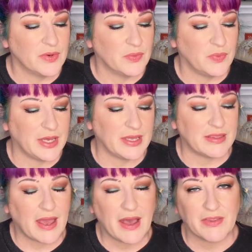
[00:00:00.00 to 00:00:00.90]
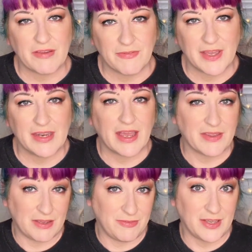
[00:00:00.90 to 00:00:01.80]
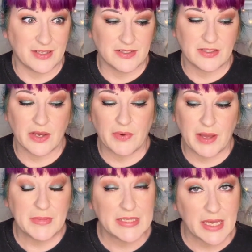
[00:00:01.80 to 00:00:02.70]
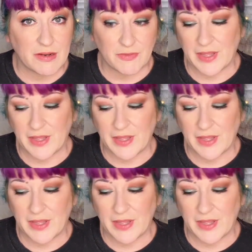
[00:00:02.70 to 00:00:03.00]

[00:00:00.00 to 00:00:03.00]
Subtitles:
with how they fit and how they feel. So I'm excited for